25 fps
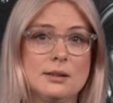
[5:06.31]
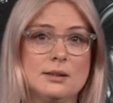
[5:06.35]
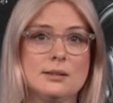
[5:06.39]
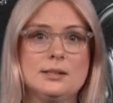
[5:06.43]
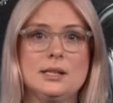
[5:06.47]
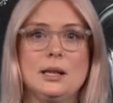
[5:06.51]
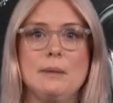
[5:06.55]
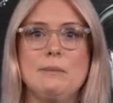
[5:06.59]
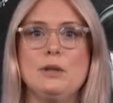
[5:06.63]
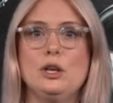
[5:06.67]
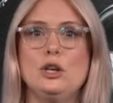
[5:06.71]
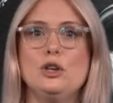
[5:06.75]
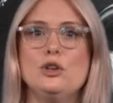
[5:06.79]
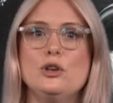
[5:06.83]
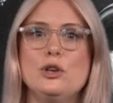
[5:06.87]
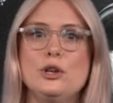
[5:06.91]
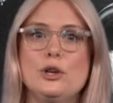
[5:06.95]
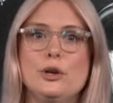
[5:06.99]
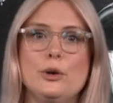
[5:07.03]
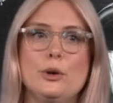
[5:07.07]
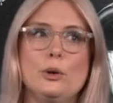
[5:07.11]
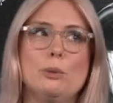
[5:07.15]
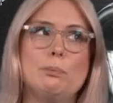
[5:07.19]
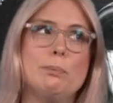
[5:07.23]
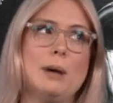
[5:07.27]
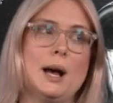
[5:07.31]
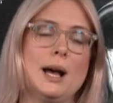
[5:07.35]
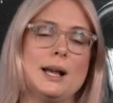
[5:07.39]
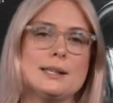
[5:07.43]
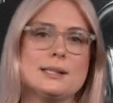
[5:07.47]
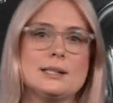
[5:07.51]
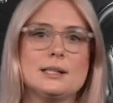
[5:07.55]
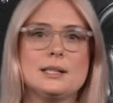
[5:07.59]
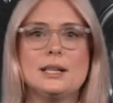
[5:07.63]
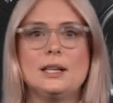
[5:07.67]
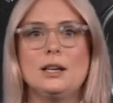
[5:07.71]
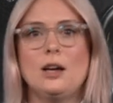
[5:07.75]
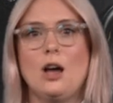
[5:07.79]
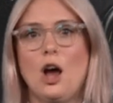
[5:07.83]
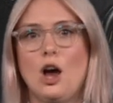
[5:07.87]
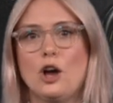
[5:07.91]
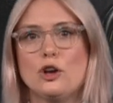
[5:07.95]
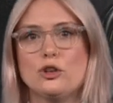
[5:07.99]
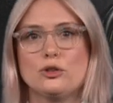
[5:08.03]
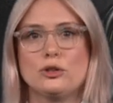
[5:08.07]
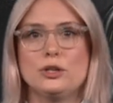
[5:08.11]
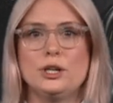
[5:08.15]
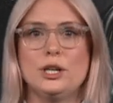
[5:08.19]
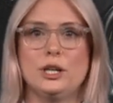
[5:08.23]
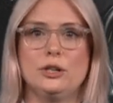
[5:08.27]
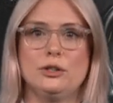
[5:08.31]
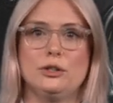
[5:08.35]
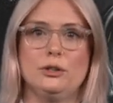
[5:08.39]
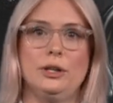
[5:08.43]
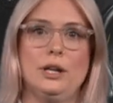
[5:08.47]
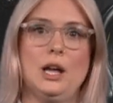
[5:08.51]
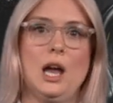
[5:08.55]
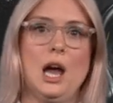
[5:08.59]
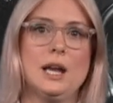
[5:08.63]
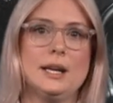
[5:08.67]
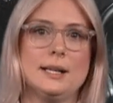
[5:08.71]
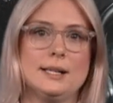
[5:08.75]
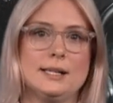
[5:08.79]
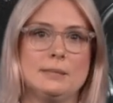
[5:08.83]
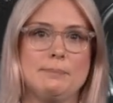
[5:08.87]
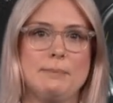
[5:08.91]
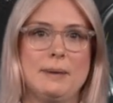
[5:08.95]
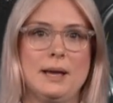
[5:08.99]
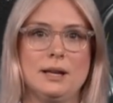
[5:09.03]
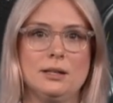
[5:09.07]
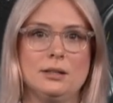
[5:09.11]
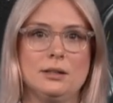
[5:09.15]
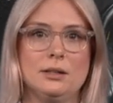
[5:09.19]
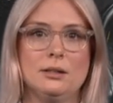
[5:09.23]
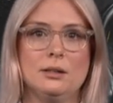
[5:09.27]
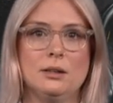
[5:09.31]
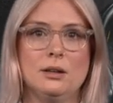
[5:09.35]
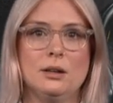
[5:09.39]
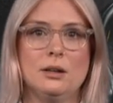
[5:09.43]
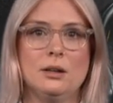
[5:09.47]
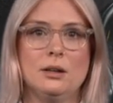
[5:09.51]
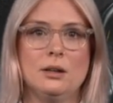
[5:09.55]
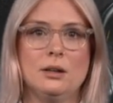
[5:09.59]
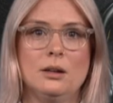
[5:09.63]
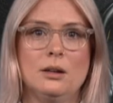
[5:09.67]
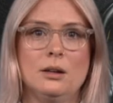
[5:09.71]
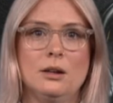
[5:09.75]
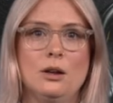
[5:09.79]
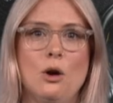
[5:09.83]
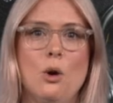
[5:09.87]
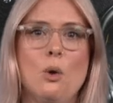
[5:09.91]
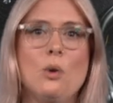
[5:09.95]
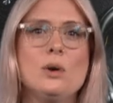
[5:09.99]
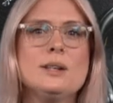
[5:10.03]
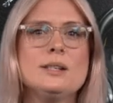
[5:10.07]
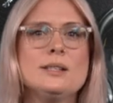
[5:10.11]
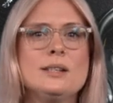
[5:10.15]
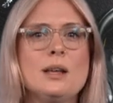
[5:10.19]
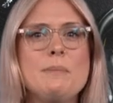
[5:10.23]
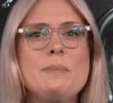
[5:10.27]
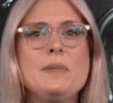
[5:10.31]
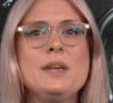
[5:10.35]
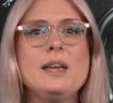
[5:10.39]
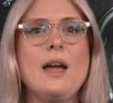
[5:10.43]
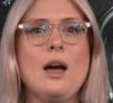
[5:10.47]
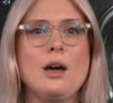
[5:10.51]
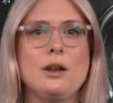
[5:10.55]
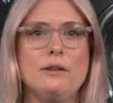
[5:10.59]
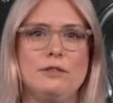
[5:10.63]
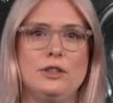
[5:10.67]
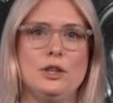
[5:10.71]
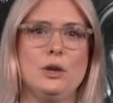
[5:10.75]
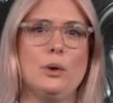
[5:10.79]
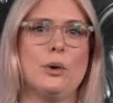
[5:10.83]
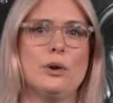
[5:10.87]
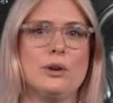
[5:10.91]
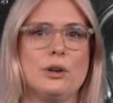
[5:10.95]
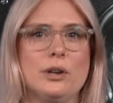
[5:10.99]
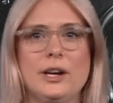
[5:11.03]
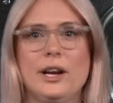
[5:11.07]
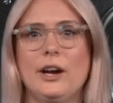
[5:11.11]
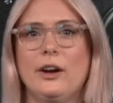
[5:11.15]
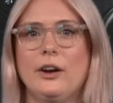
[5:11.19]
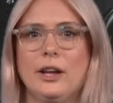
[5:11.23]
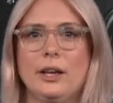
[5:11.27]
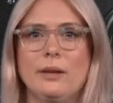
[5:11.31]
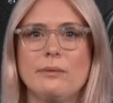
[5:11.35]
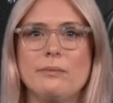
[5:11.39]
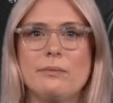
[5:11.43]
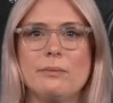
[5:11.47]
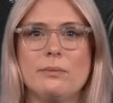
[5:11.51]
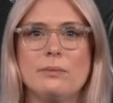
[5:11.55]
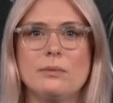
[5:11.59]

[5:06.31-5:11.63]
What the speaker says: something new, puzzling, contradictory, unexpected, or something out of the ordinary.